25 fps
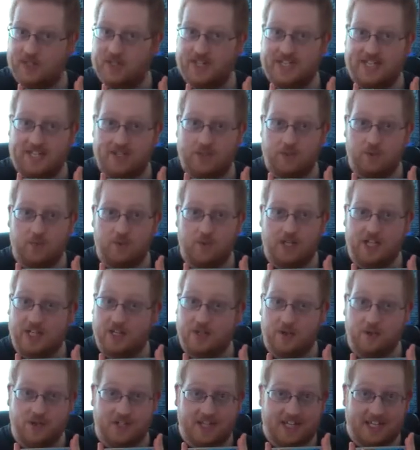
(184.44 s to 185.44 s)
idea who
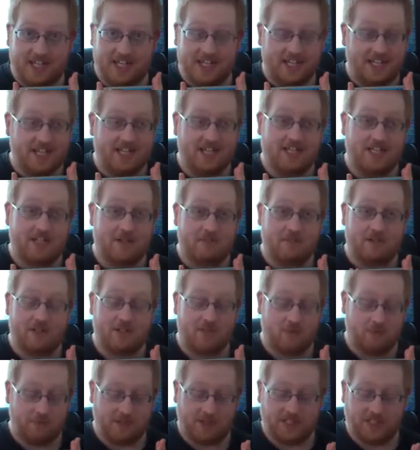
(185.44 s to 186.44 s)
Dino Dini is. I'm
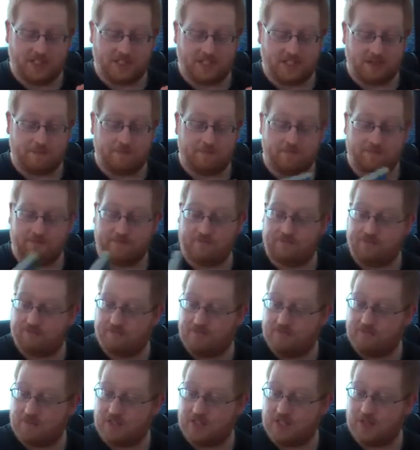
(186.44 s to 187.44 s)
assuming he's a,
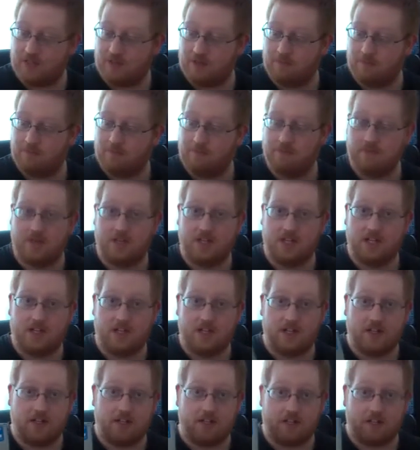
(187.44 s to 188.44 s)
you know,
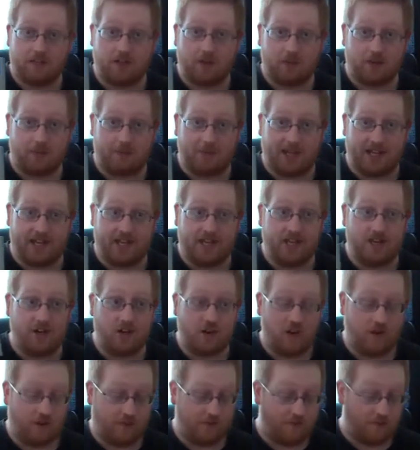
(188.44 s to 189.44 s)
soccer player,
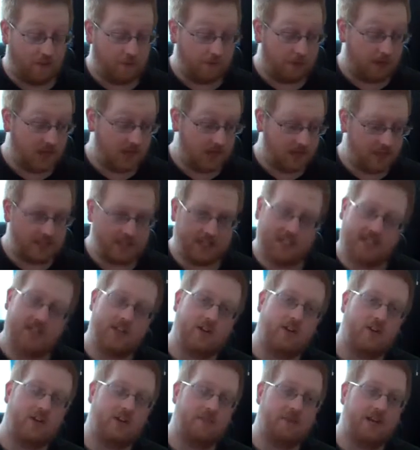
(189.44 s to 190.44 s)
or football as it's
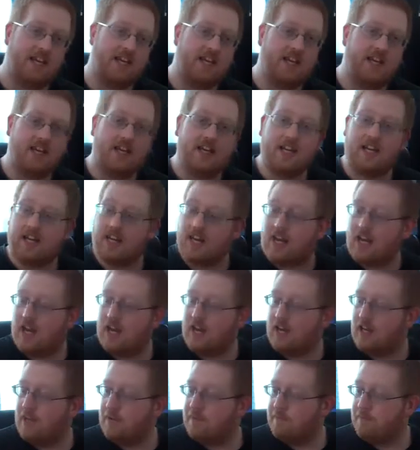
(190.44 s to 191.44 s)
known to me.
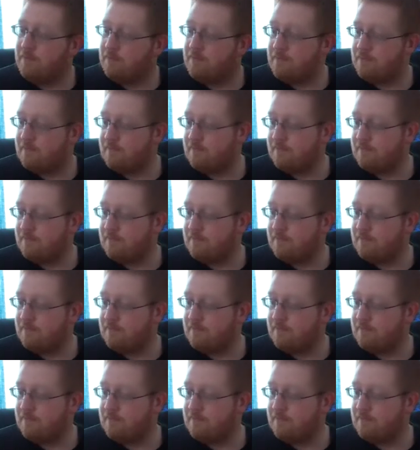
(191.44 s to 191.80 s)
I'm